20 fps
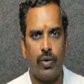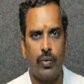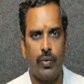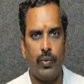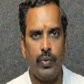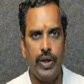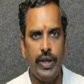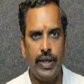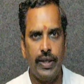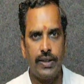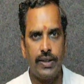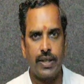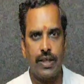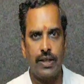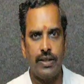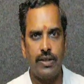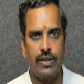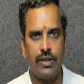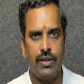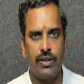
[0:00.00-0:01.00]
We
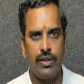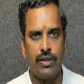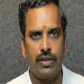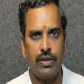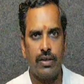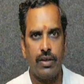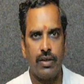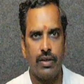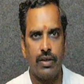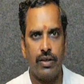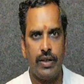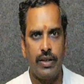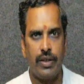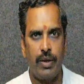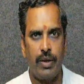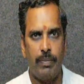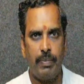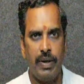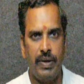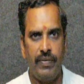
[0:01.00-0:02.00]
discussed in
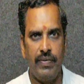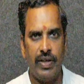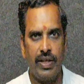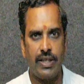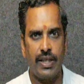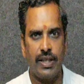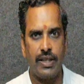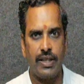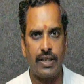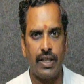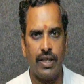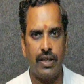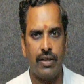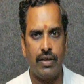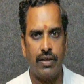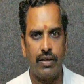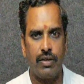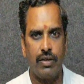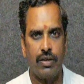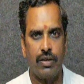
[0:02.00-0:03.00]
the previous session